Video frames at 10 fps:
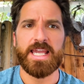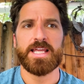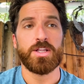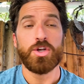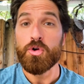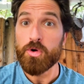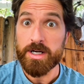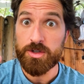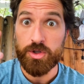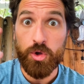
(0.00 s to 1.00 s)
and the
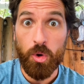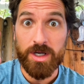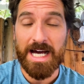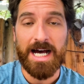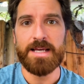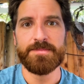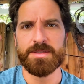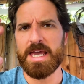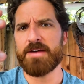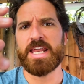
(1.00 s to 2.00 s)
New York Times
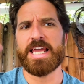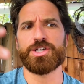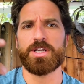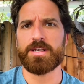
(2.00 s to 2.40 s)
may have an agent,